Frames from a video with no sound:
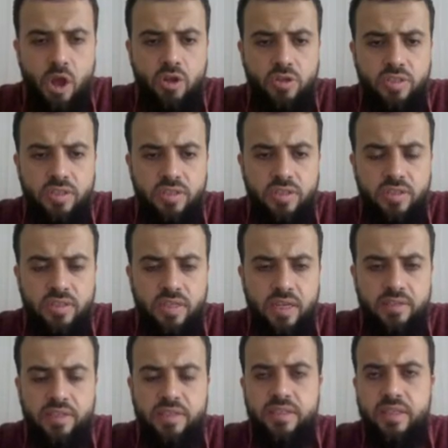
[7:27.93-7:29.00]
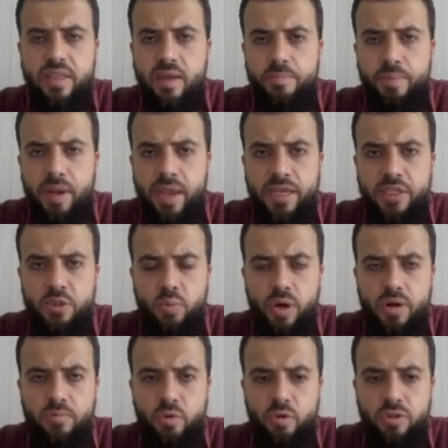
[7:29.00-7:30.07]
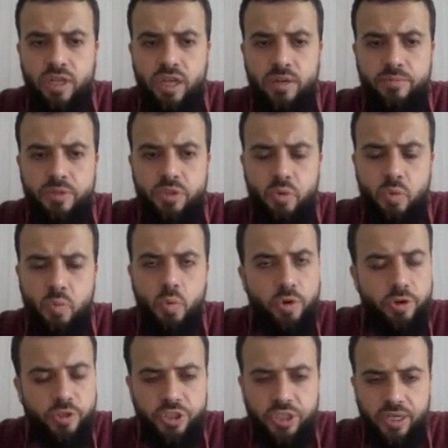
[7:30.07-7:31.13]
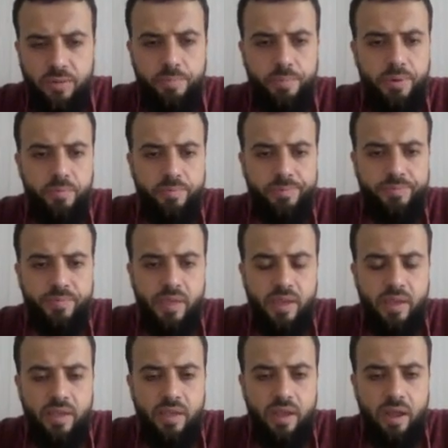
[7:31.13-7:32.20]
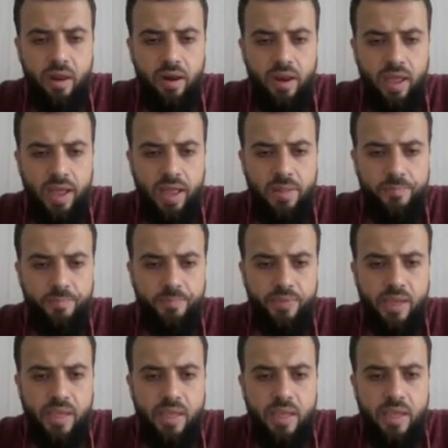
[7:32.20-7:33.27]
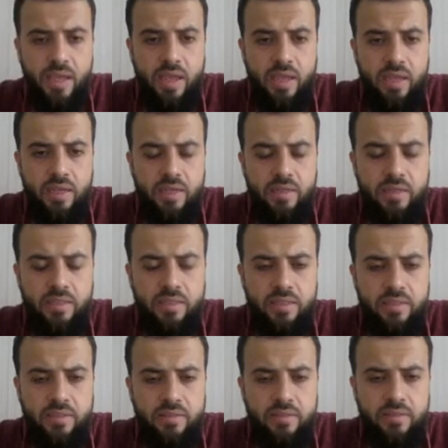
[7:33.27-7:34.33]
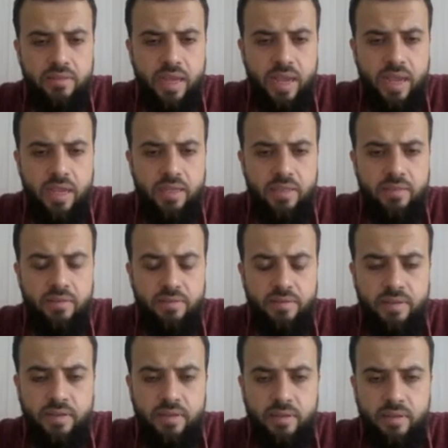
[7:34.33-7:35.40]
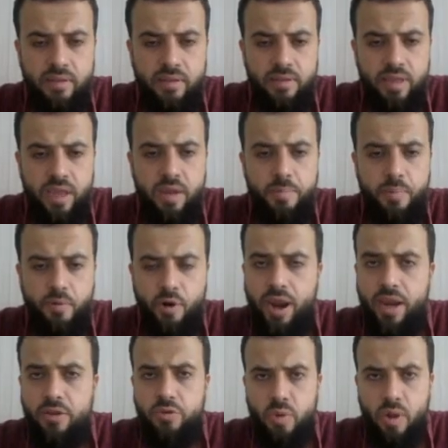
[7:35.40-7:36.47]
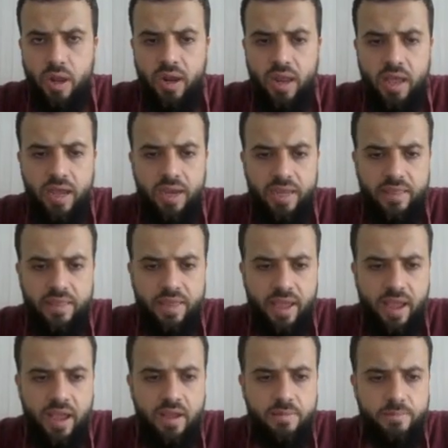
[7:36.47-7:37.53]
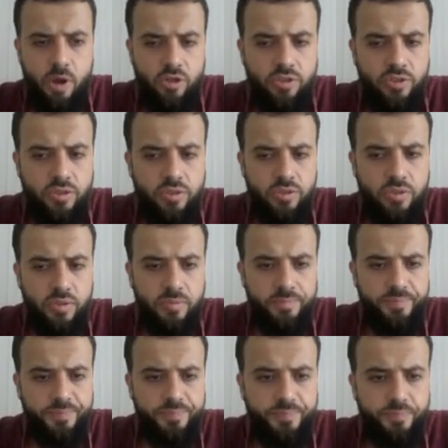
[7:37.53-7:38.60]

Mosques, it is the place where Muslims worship Allah and they pray to Allah in the mosques.